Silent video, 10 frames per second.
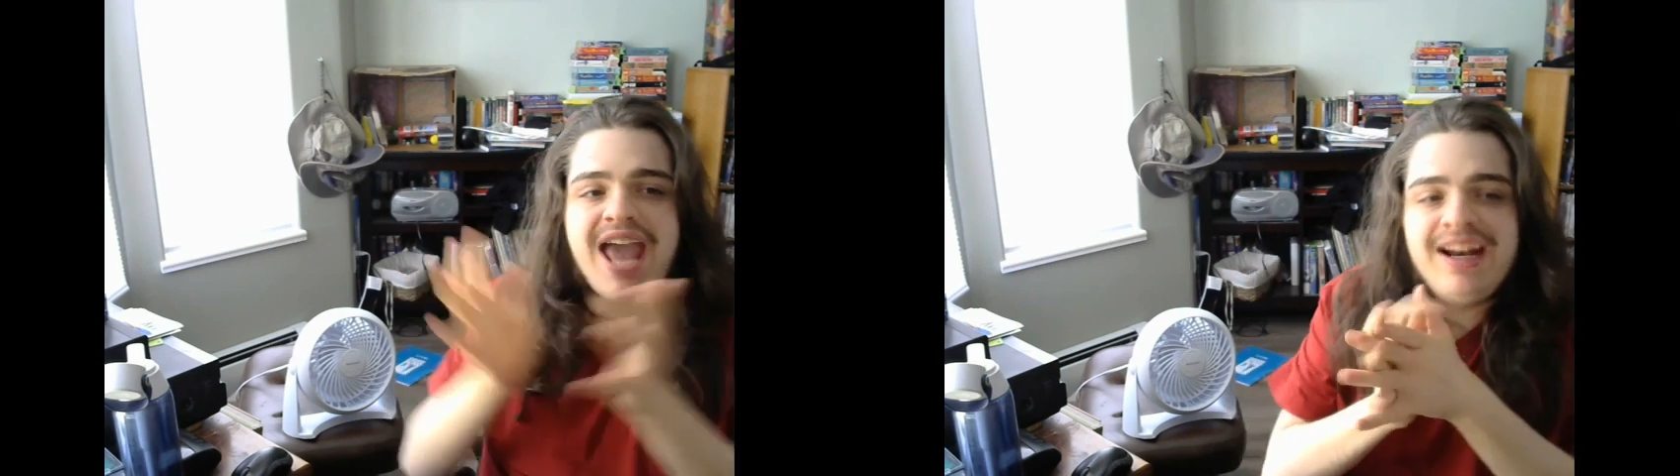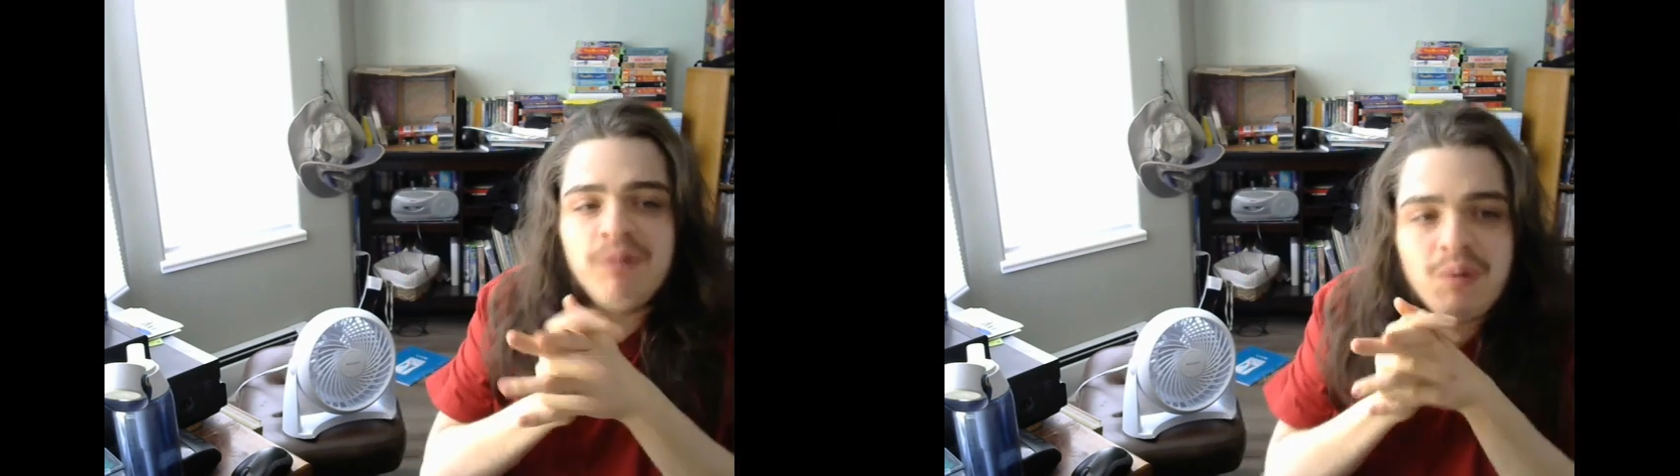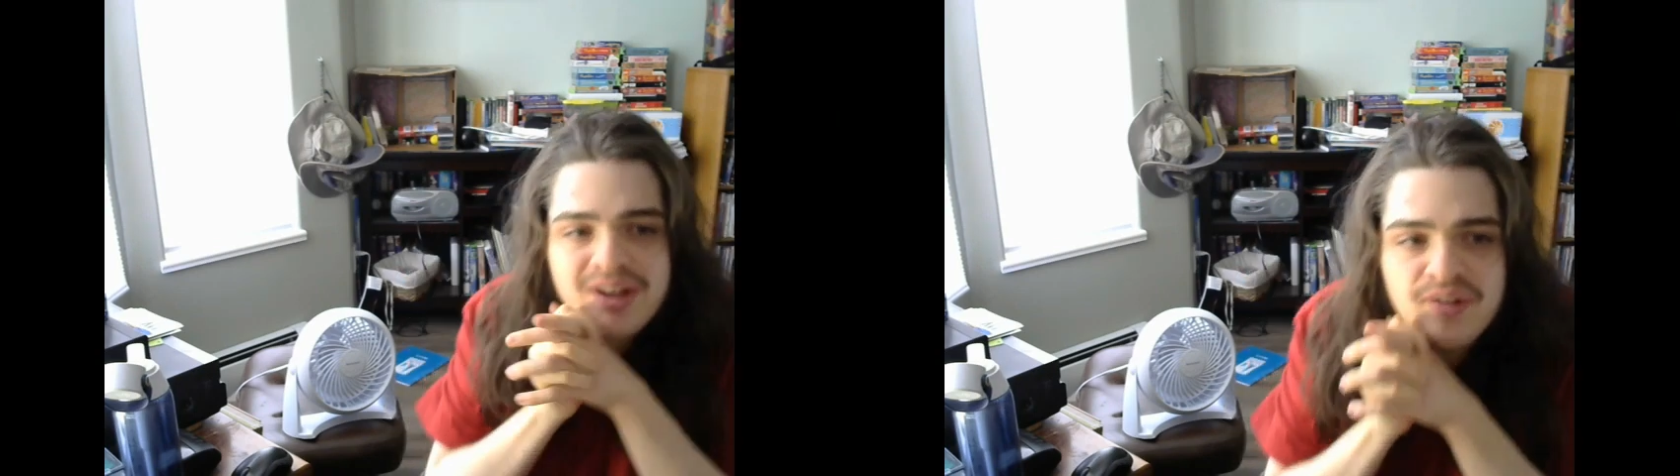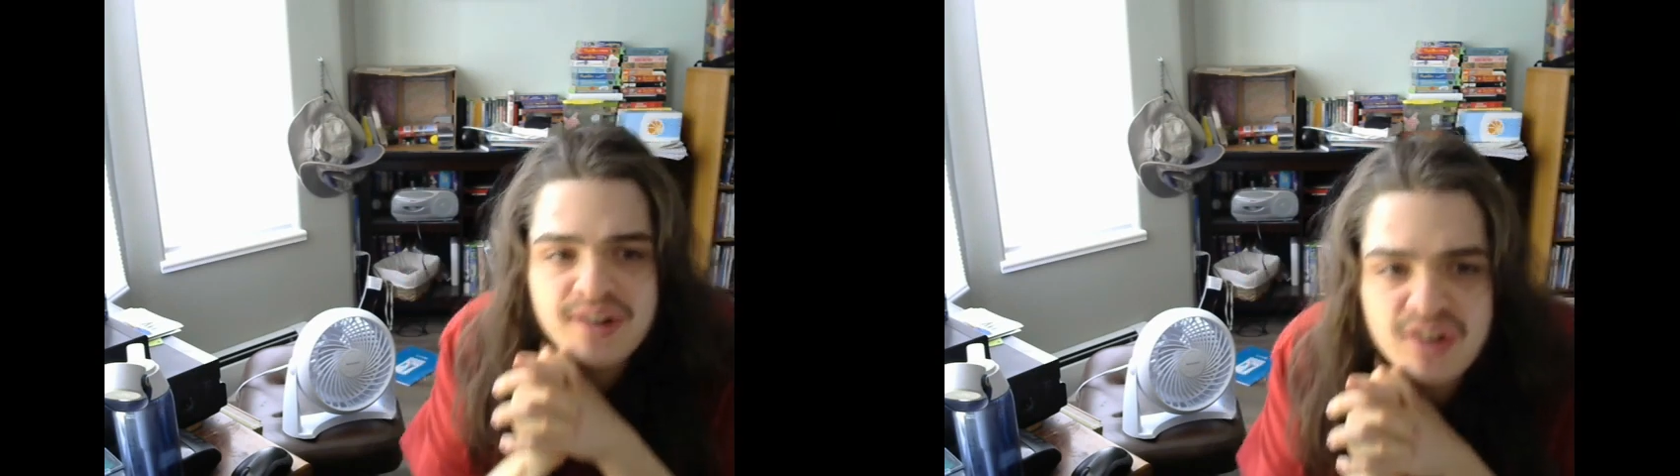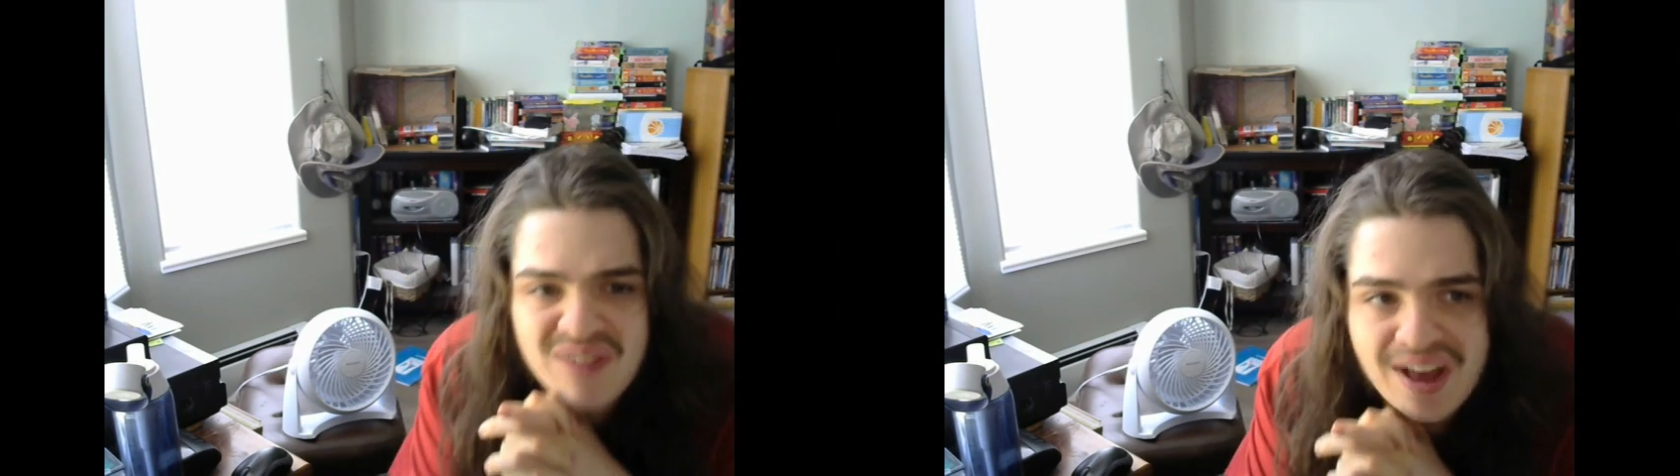and it will use the
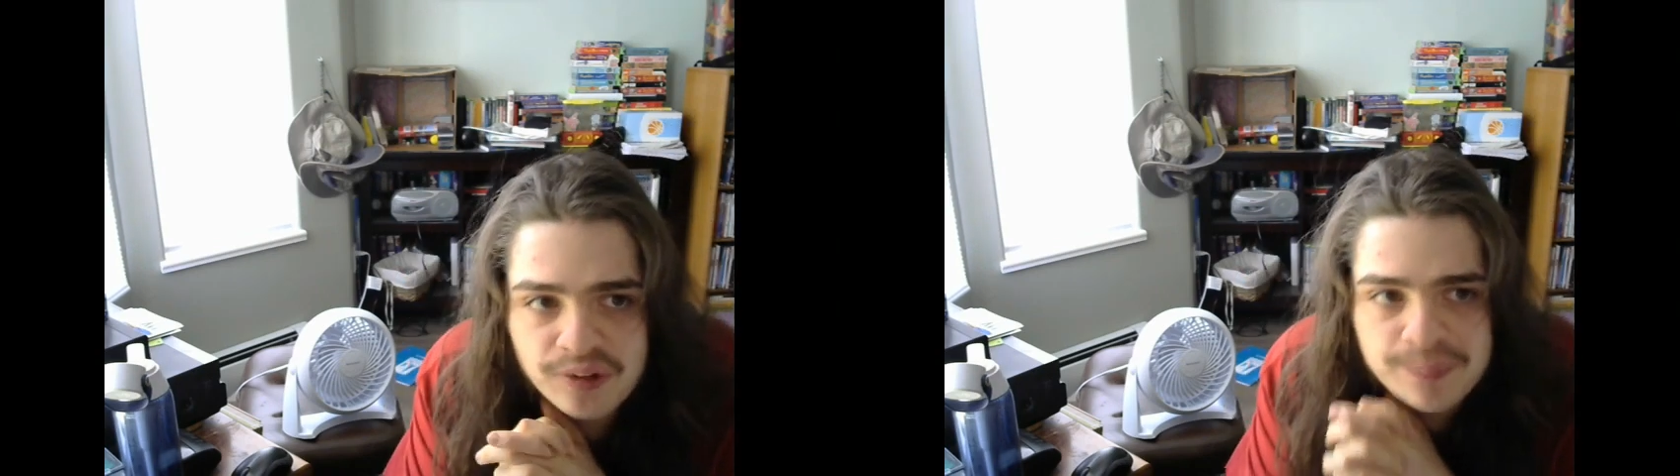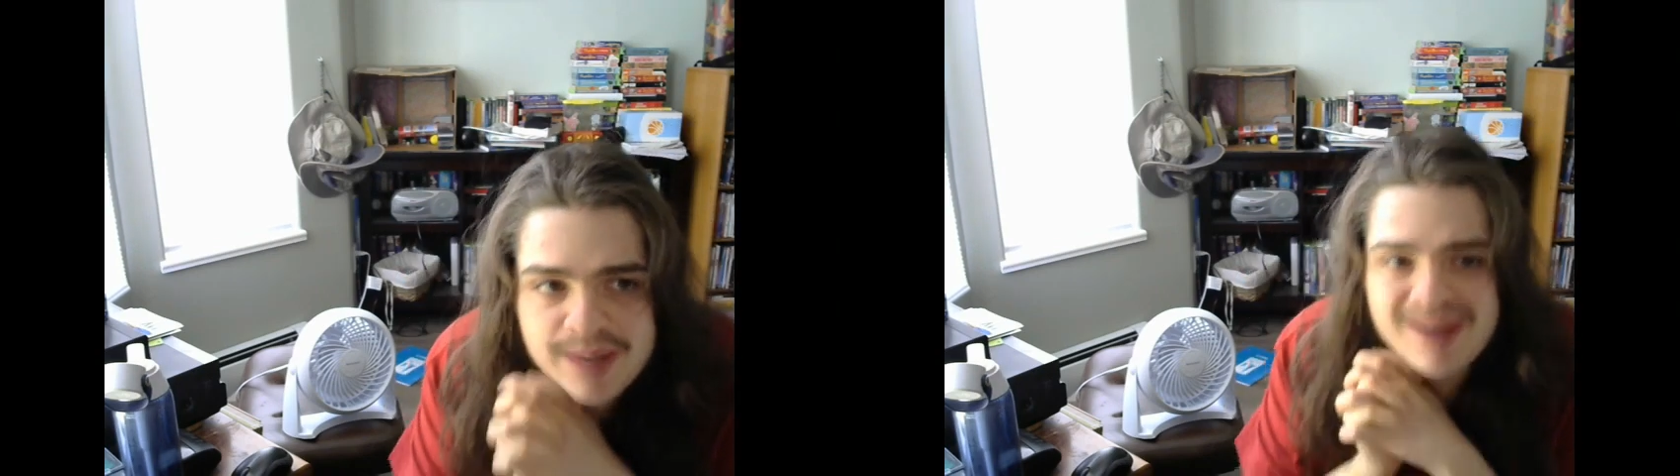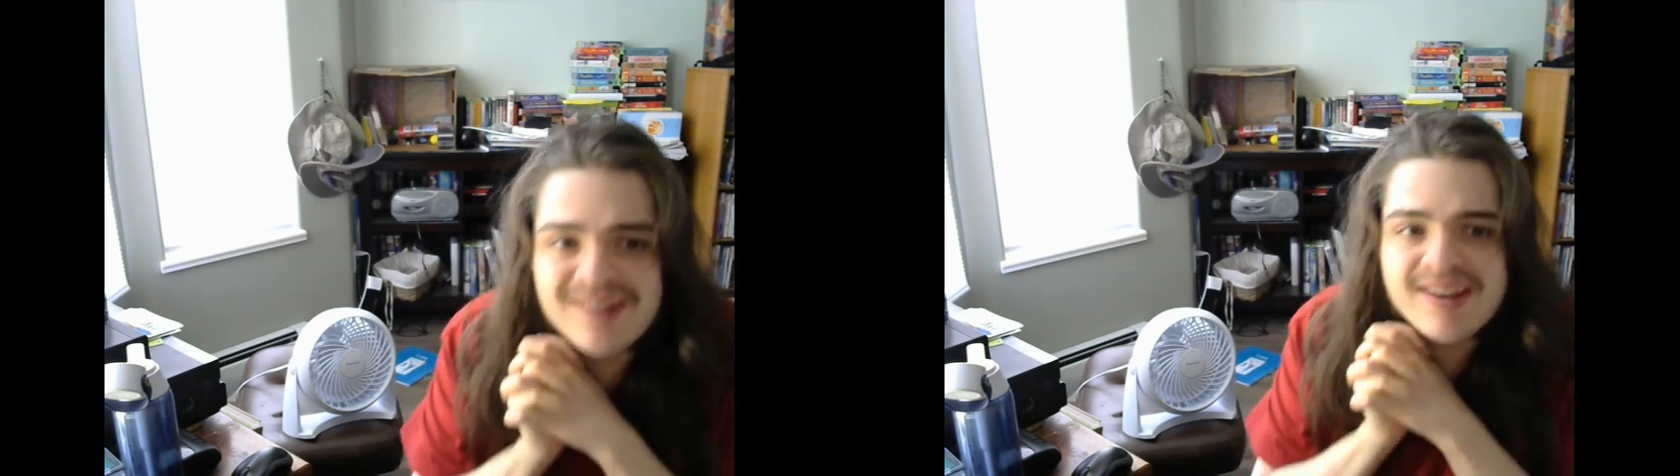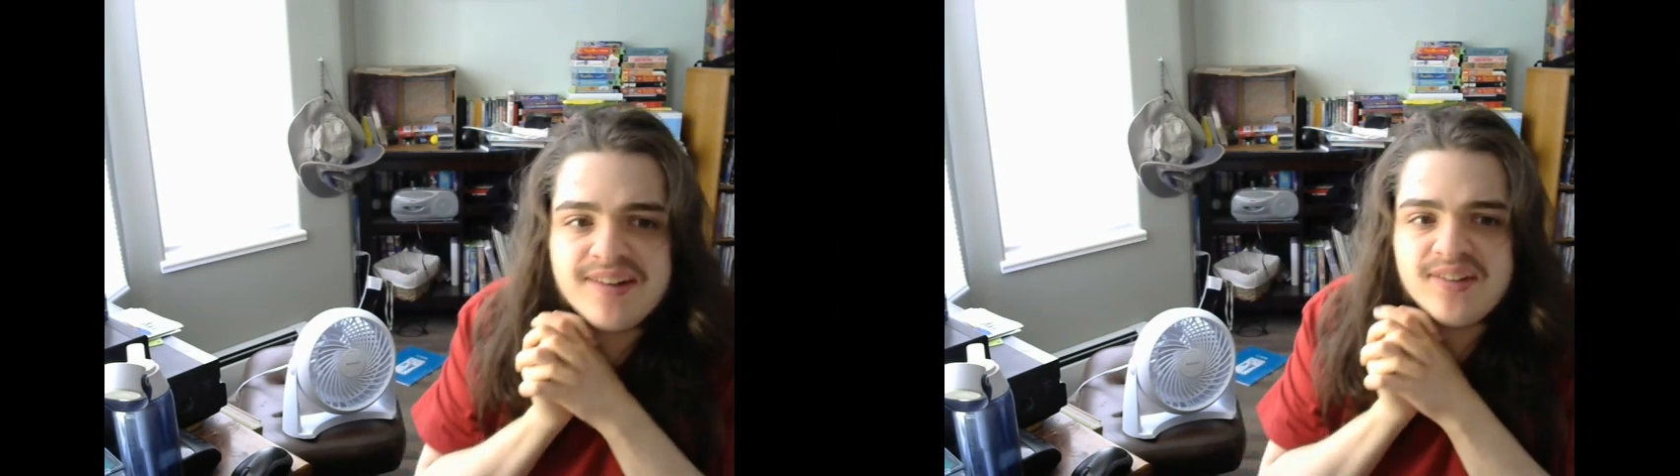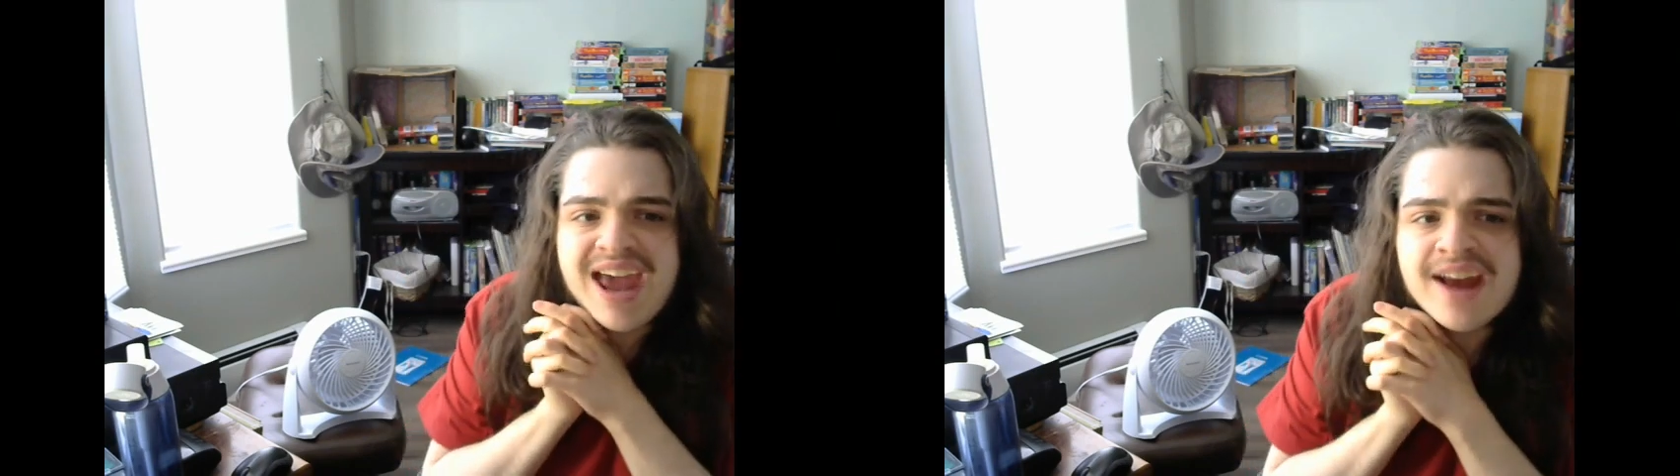2000 PBS
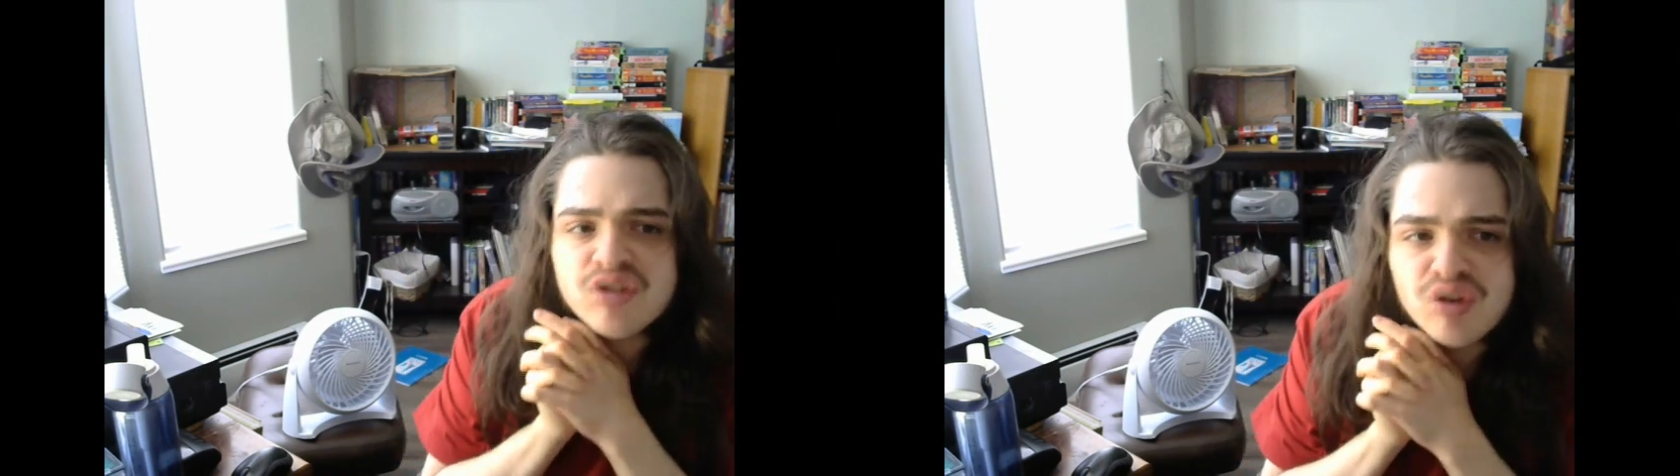Kids Dash